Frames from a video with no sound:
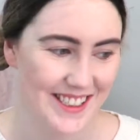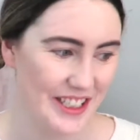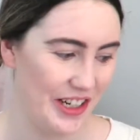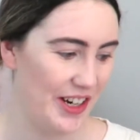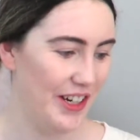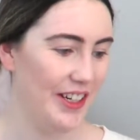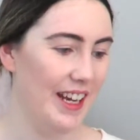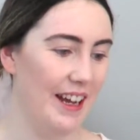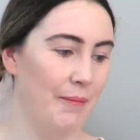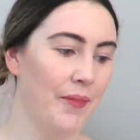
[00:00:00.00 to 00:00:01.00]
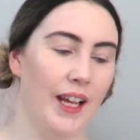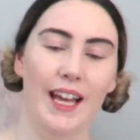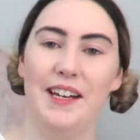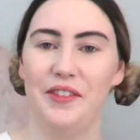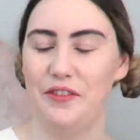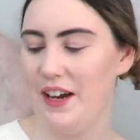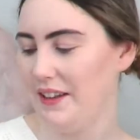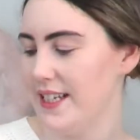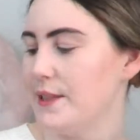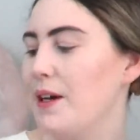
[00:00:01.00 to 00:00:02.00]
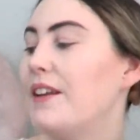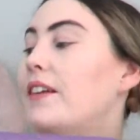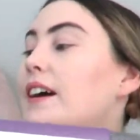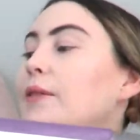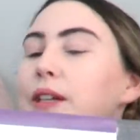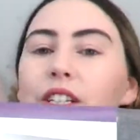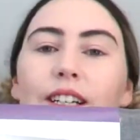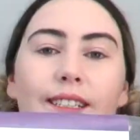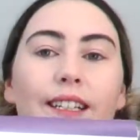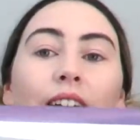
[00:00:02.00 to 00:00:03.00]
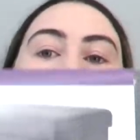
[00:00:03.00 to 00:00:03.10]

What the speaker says: So yeah, Evan found this one, which is